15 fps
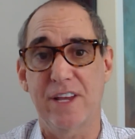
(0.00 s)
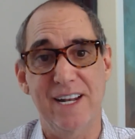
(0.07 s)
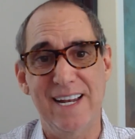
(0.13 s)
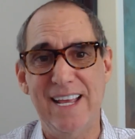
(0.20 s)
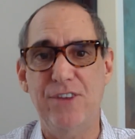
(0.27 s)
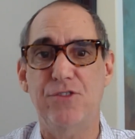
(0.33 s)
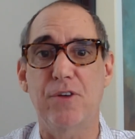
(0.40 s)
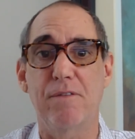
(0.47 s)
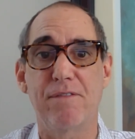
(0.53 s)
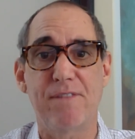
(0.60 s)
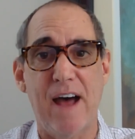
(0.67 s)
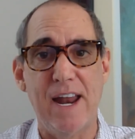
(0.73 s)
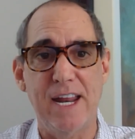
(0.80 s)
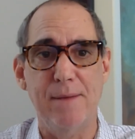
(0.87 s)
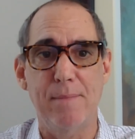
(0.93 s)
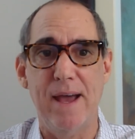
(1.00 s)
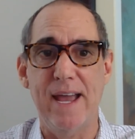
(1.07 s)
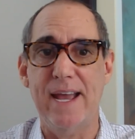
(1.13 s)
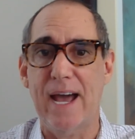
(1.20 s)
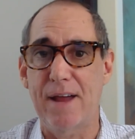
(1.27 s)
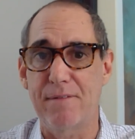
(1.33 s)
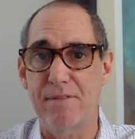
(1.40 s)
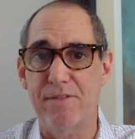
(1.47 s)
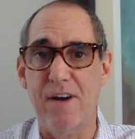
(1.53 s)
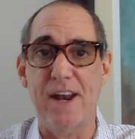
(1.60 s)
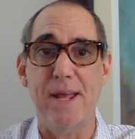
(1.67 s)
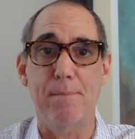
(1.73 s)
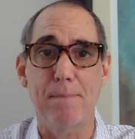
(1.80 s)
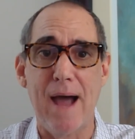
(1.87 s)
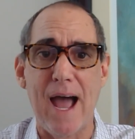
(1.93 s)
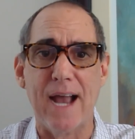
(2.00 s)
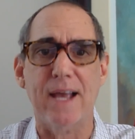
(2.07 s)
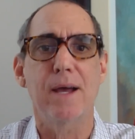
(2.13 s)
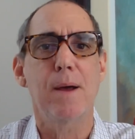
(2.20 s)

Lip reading: at least of Fannie Mae and Freddie Mac